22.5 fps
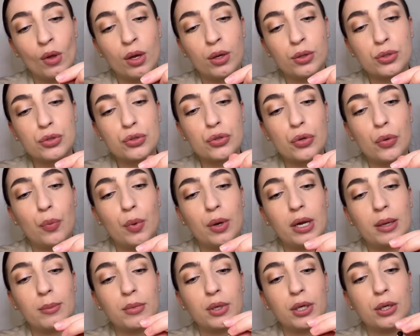So what
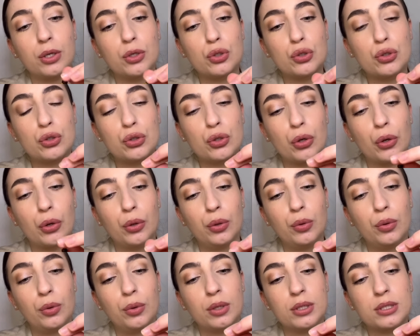I'm going to do
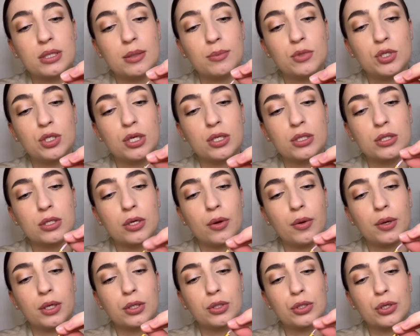is I'm just
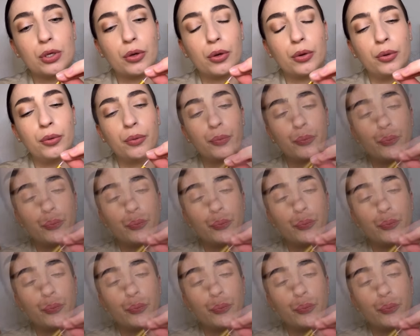going to